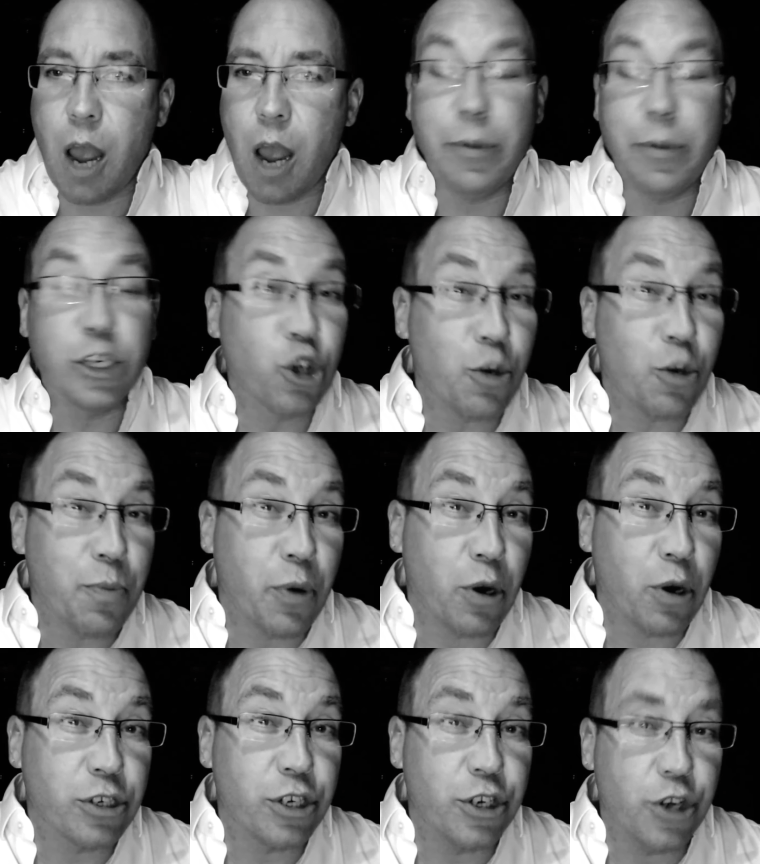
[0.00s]
A mature
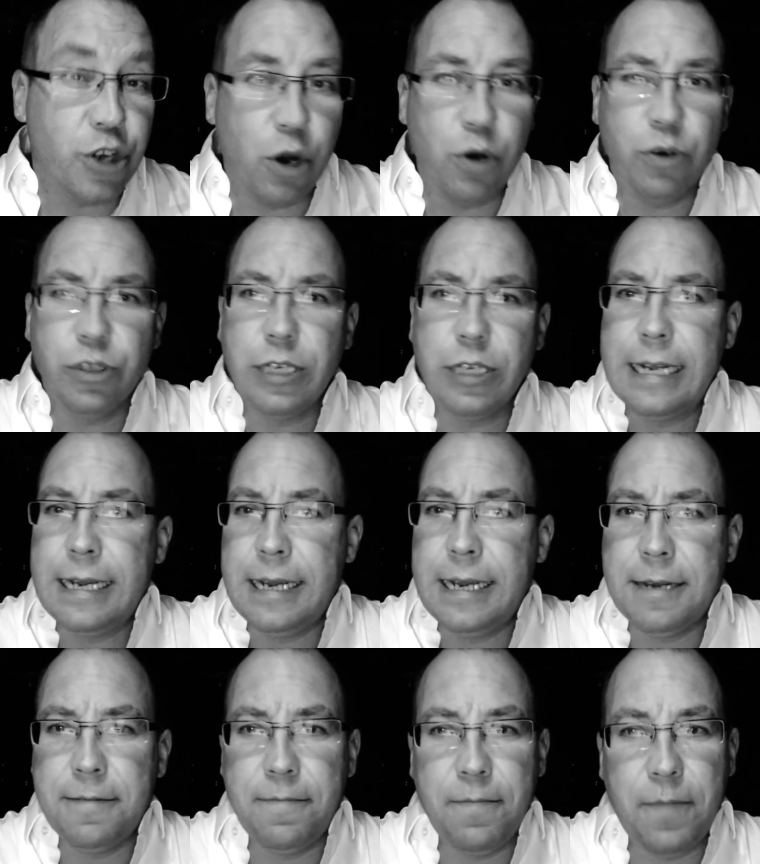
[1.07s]
person knows
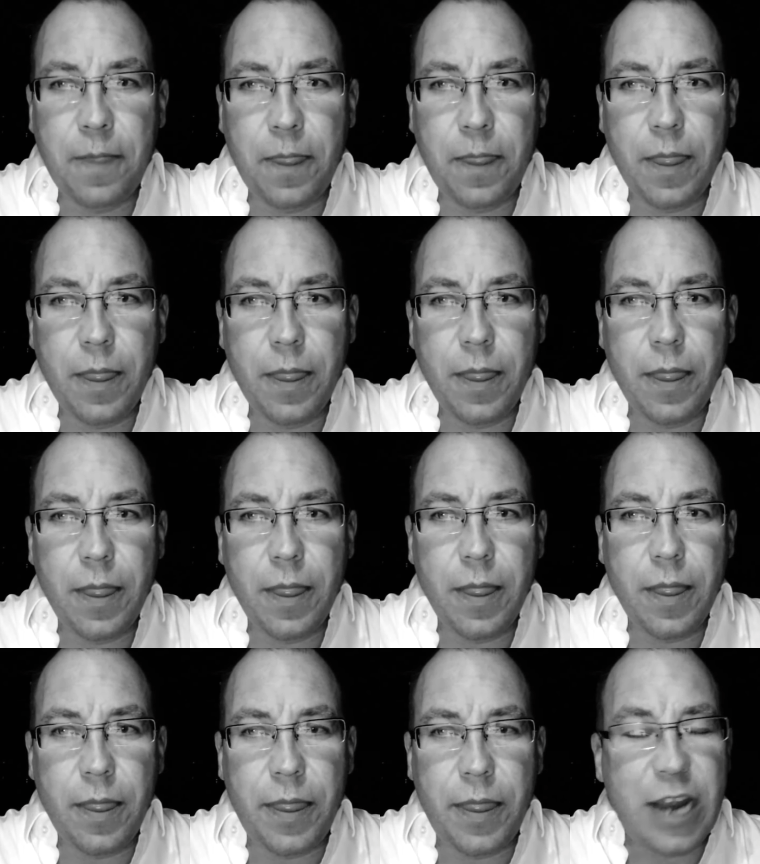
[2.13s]

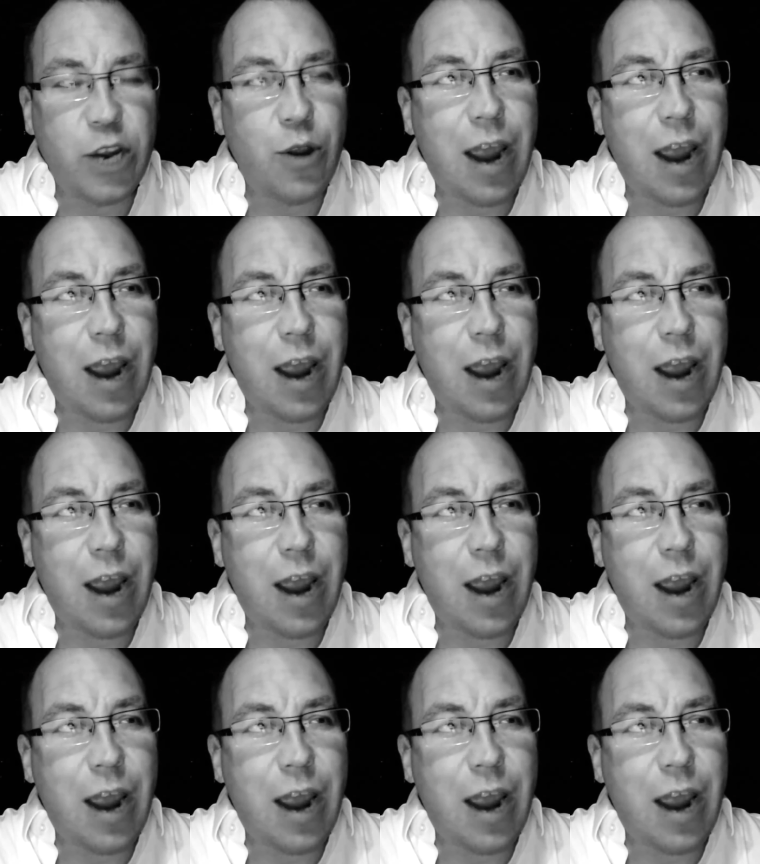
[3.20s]
that you